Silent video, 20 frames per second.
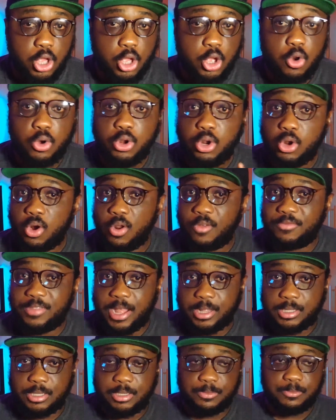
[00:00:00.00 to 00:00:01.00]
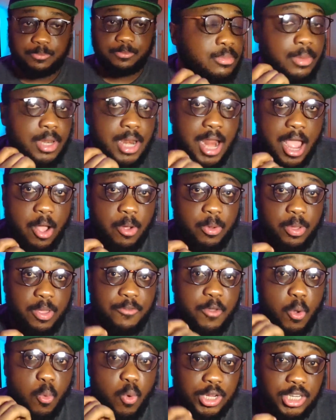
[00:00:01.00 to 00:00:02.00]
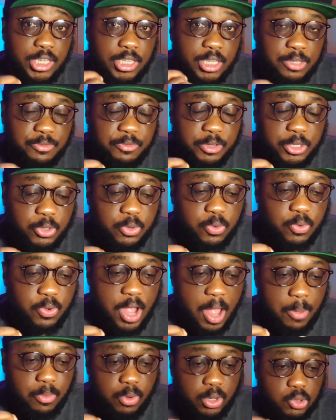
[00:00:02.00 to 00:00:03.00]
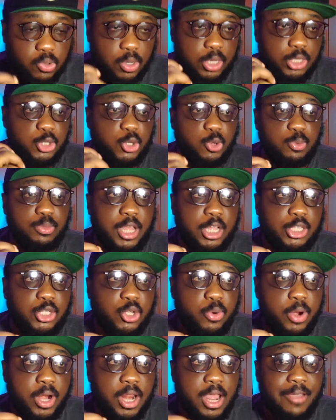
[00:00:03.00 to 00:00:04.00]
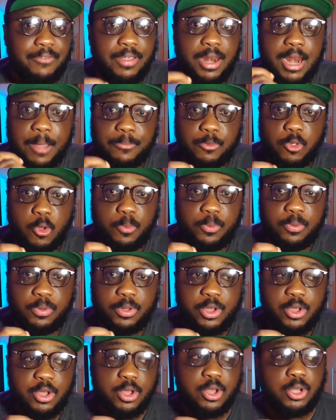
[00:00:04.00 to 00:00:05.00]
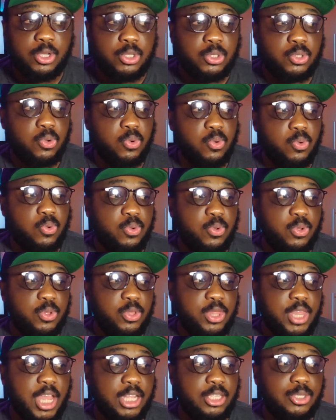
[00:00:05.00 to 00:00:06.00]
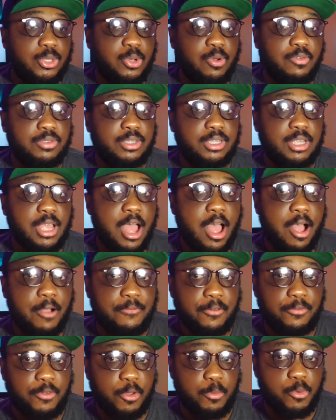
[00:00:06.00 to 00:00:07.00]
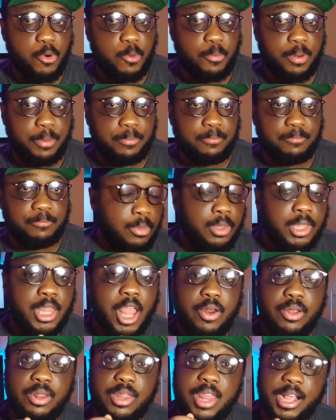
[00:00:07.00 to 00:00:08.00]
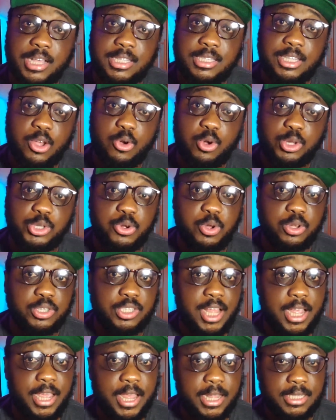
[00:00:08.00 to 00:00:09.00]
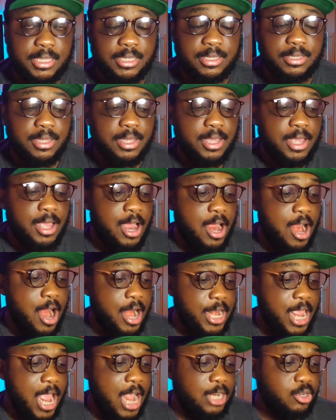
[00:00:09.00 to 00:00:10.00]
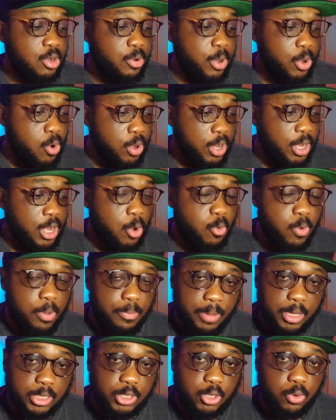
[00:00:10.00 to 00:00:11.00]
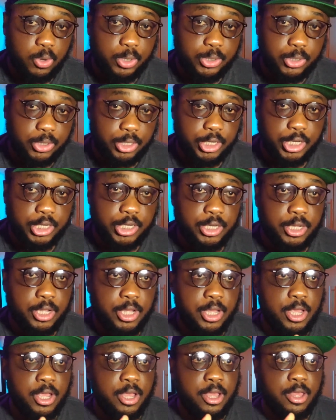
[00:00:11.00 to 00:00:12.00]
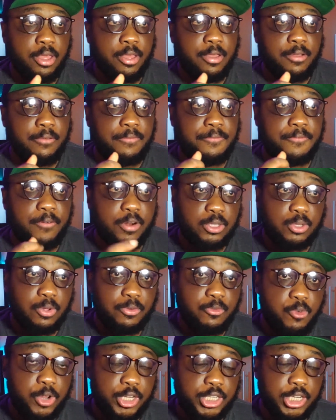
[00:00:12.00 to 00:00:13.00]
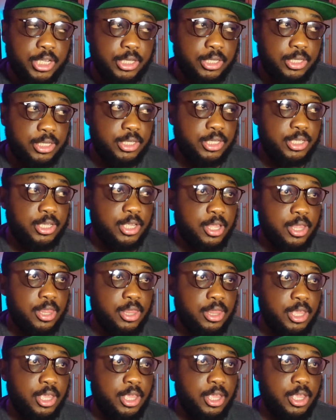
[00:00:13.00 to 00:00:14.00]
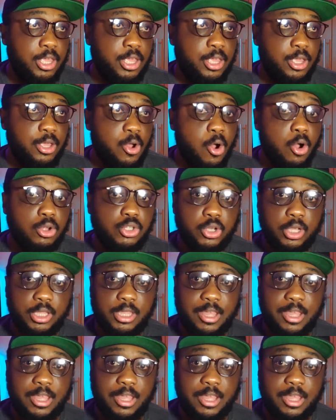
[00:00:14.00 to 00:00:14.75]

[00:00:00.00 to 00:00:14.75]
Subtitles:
you don't need all of that. Now, if you're watching this video, I'm going to assume that you already have a laptop. So that solves half of your problem. Now, the next thing you're going to consider getting are the actual recording equipment you're going to need. First of which is the audio